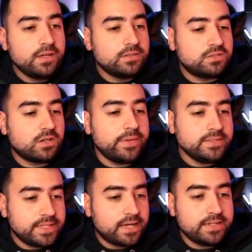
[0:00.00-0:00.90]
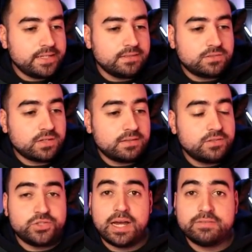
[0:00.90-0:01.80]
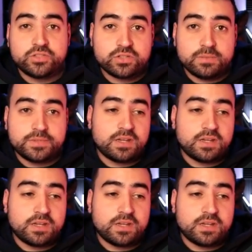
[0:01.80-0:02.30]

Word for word: So going down inside the JavaScript,